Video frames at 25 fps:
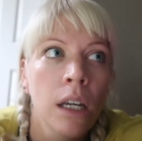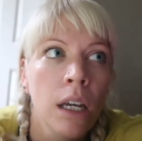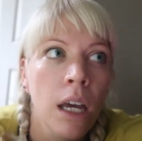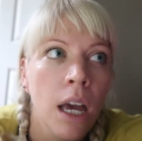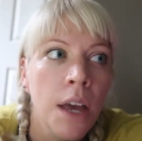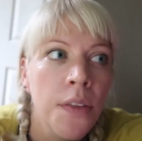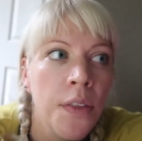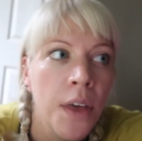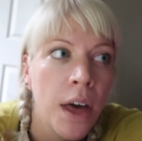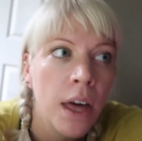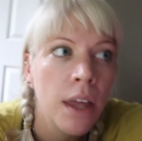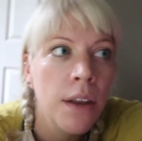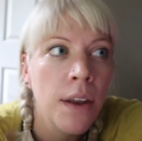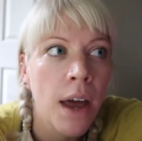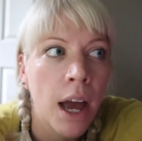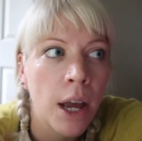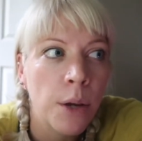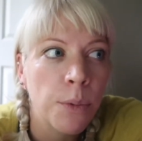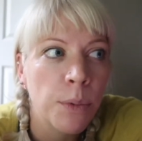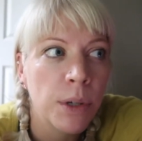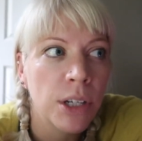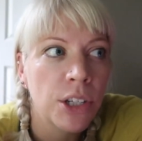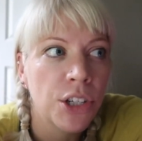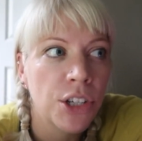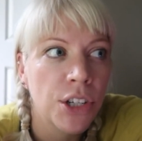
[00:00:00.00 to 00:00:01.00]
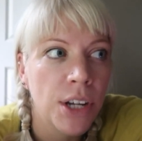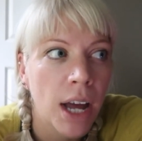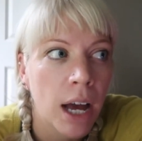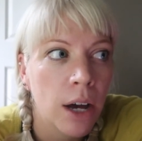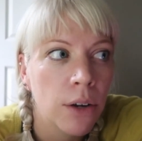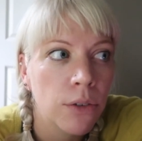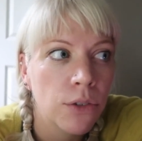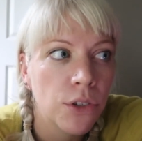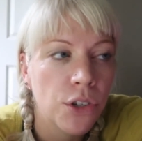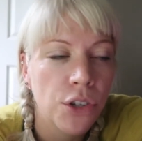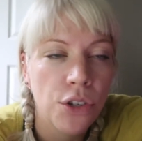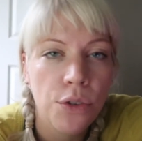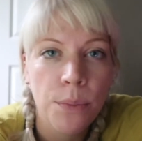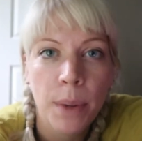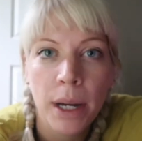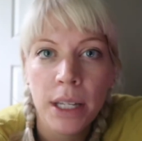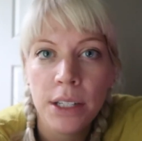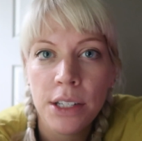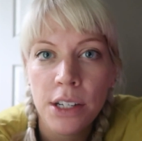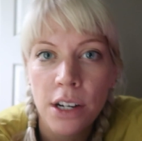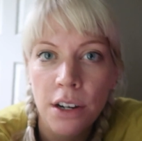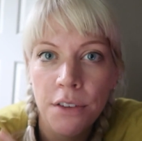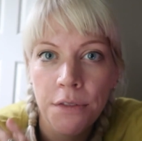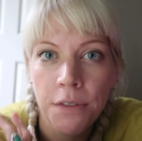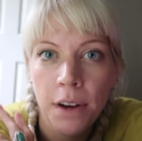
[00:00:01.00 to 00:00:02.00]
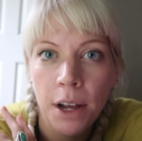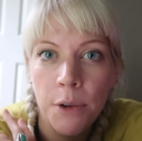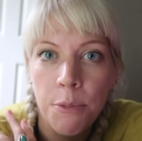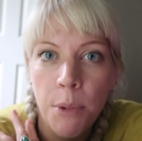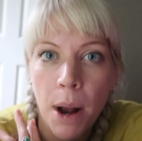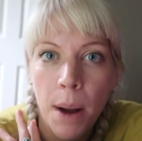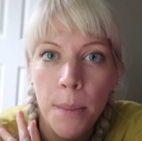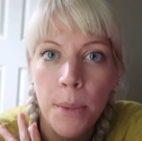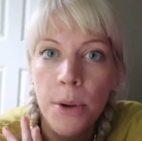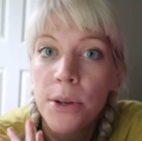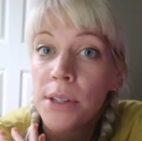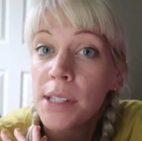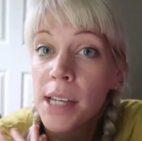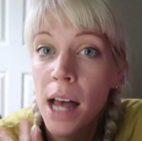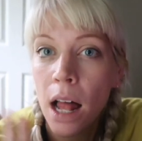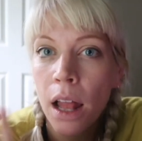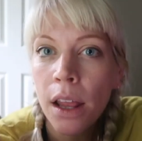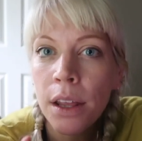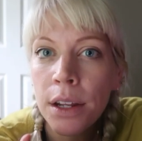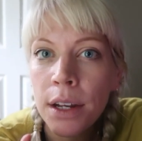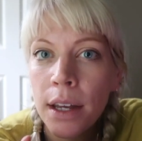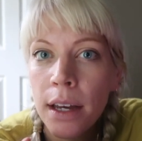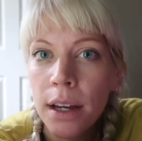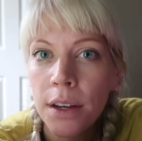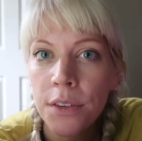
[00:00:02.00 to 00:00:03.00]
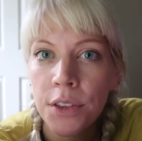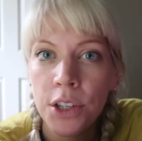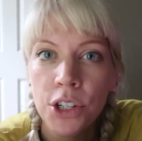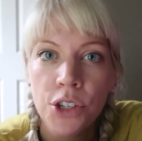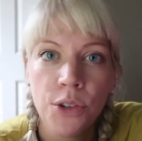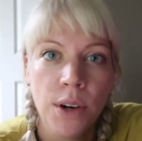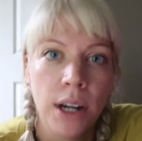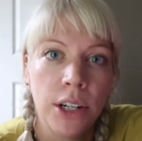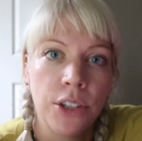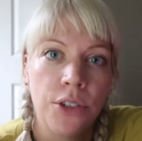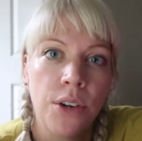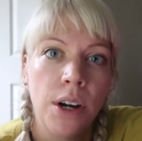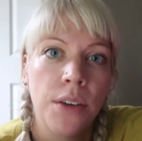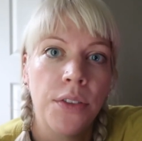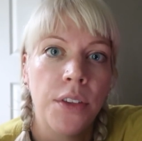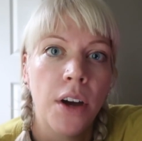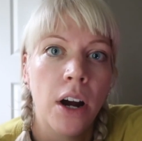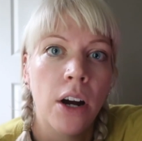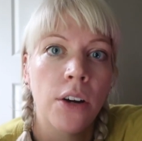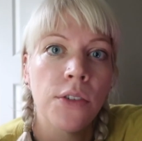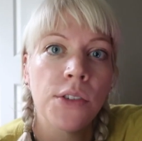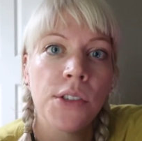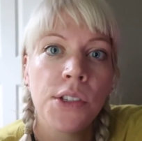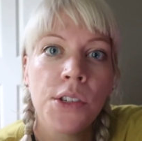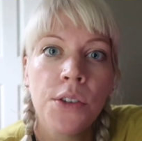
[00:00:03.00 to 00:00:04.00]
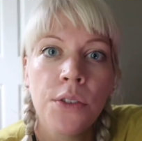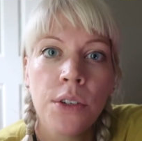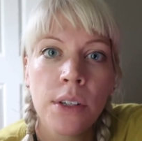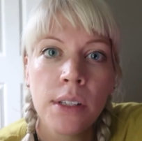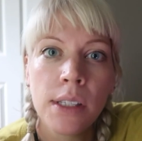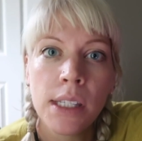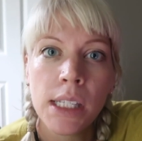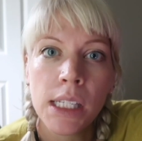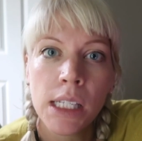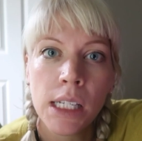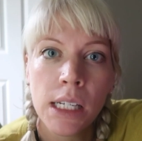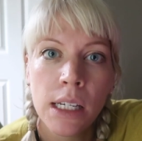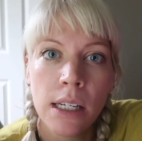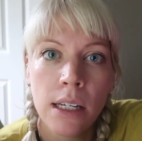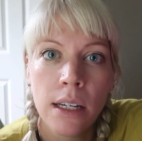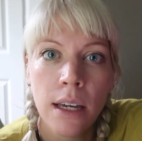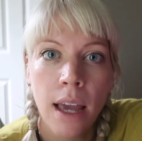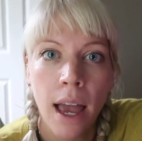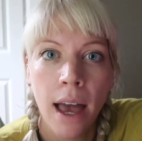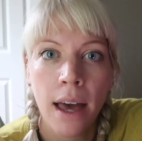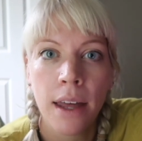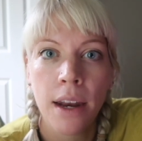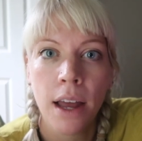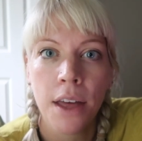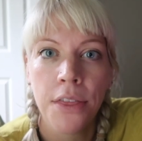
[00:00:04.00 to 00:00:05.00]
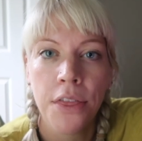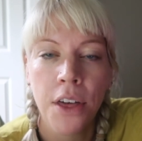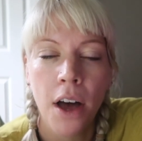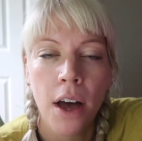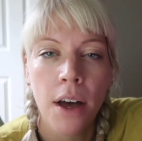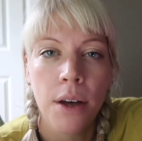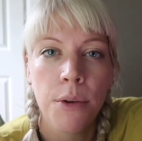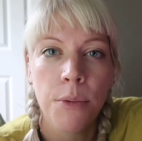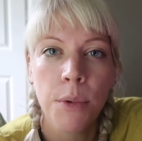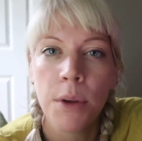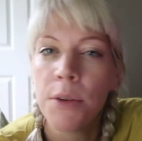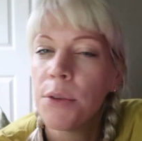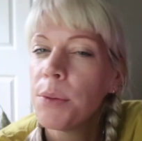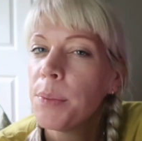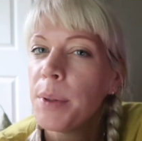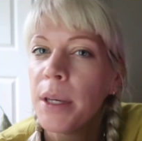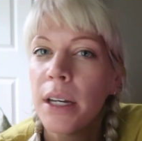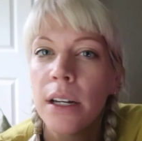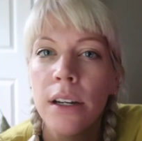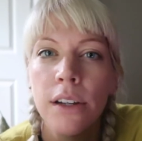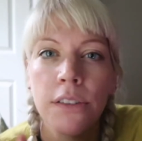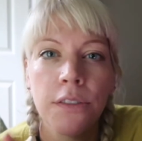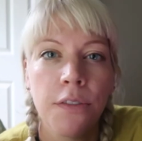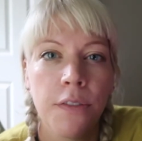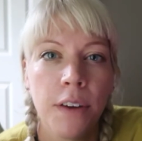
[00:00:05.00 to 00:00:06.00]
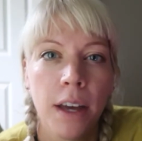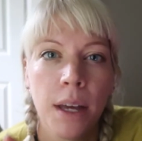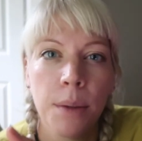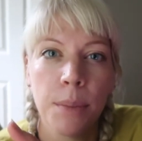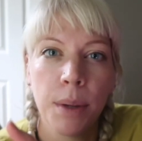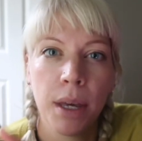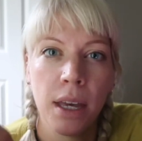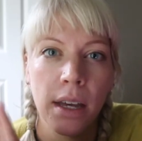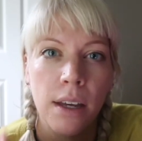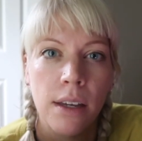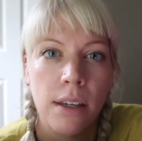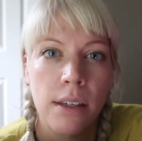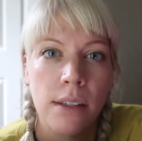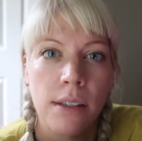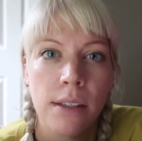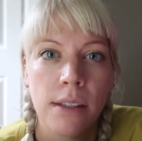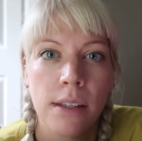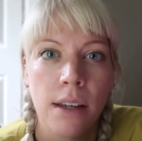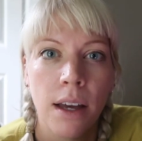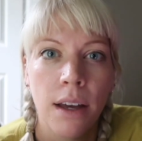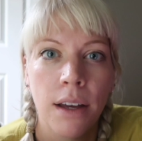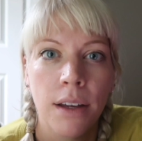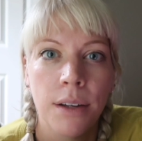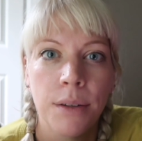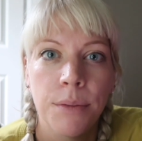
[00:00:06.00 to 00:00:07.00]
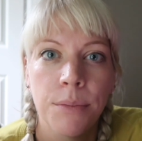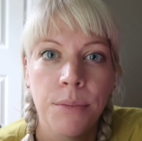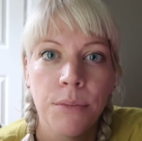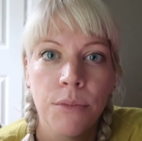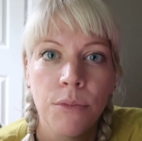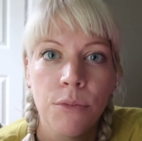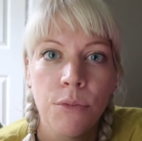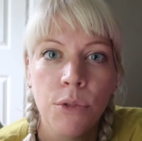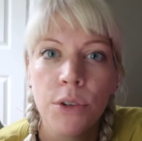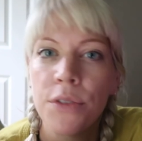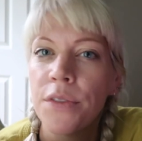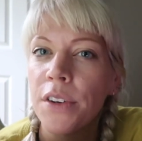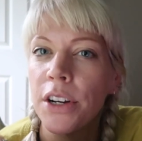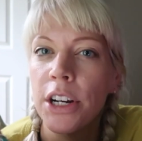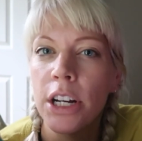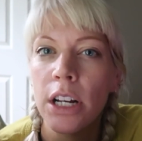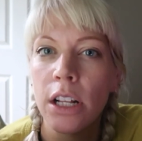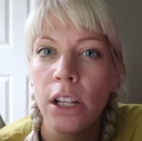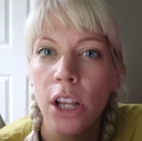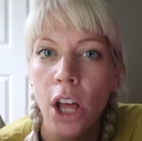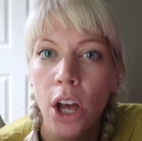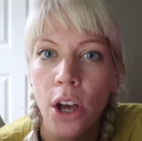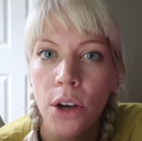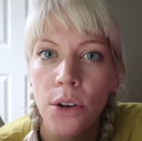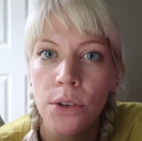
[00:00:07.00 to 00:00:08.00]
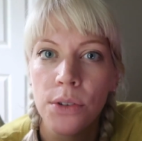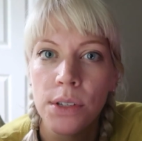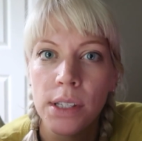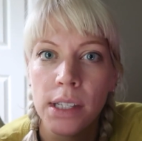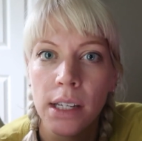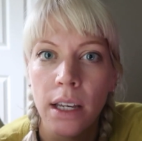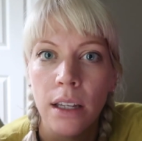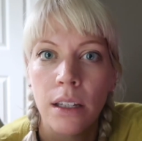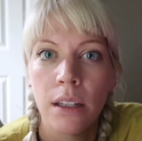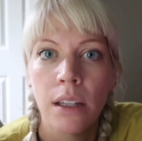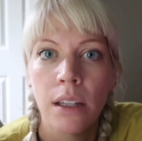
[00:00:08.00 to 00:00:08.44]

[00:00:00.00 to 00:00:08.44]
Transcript: And then I reached out to my dear friend Robert Telenik, the director at the Art Students League, and I thought we would be a good fit because we're very close.